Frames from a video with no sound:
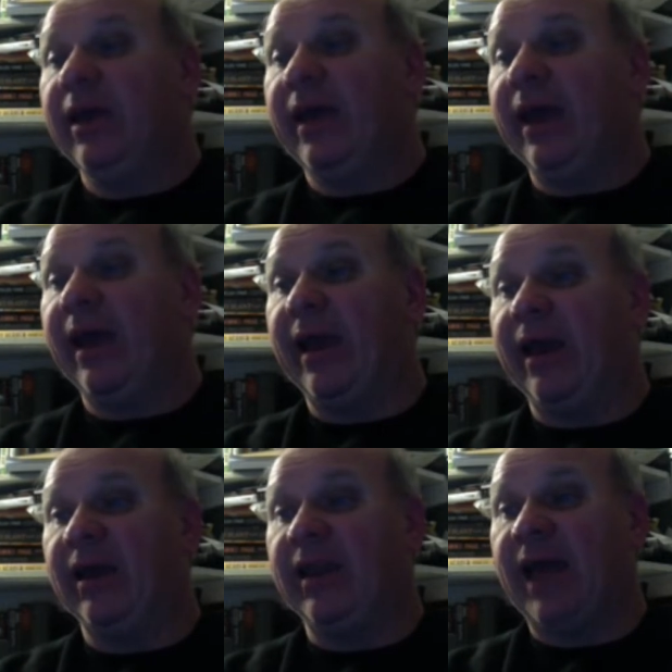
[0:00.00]

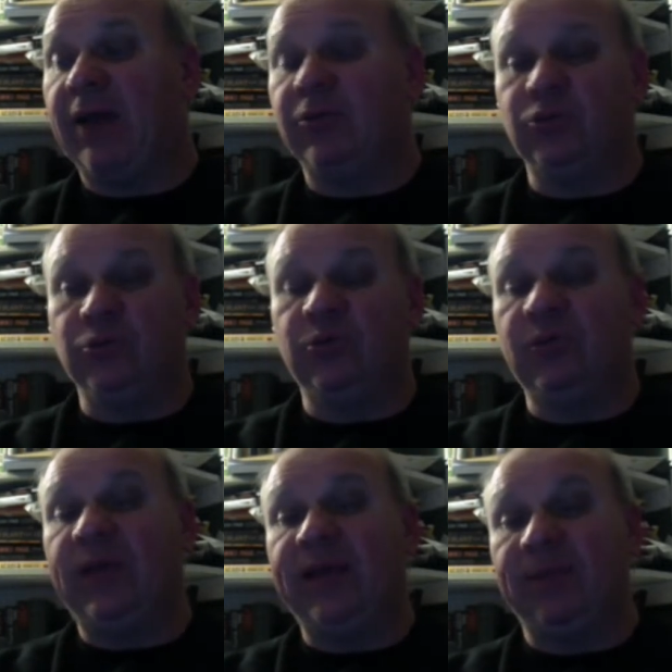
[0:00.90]
and how you
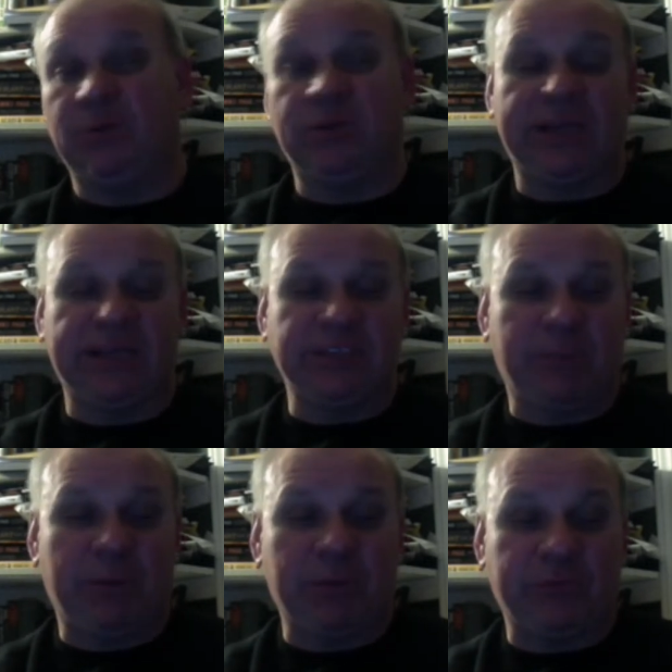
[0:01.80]
end up looking as a
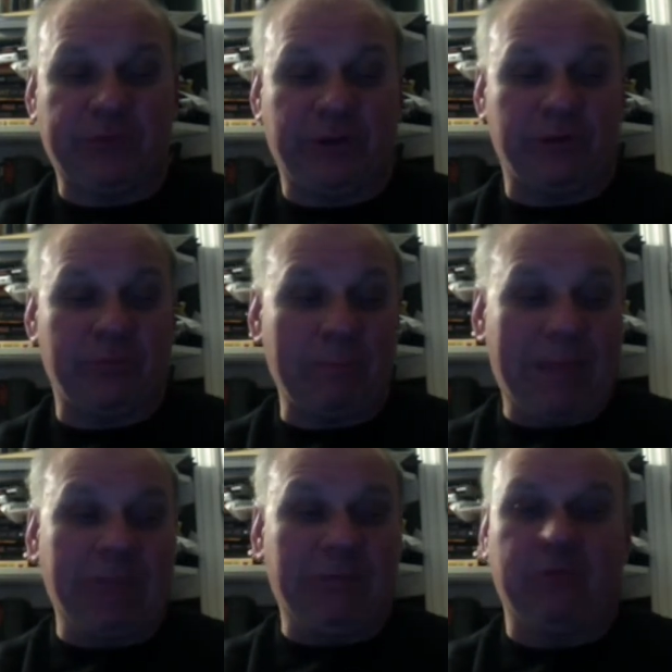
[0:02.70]
public figure
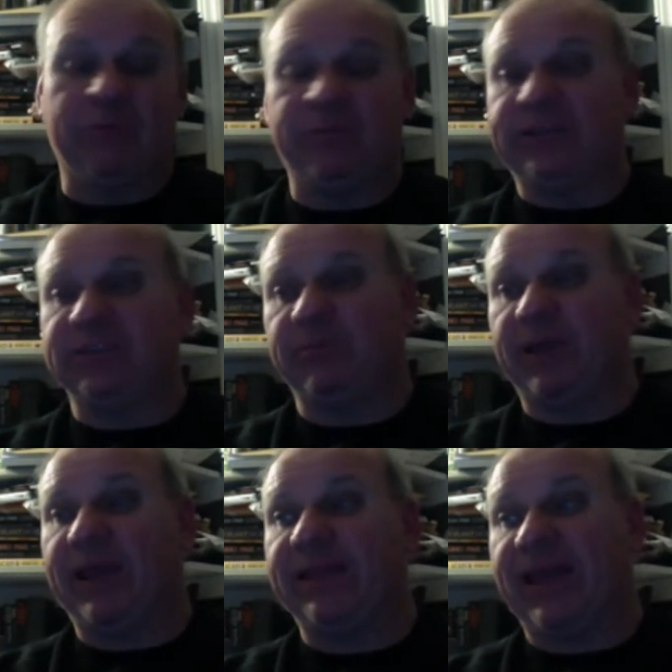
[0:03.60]
may be reflected
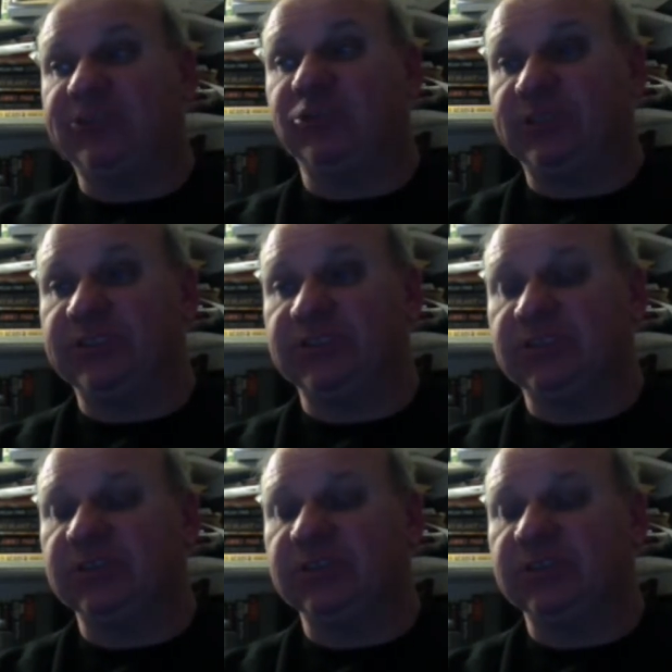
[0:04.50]
by that choices.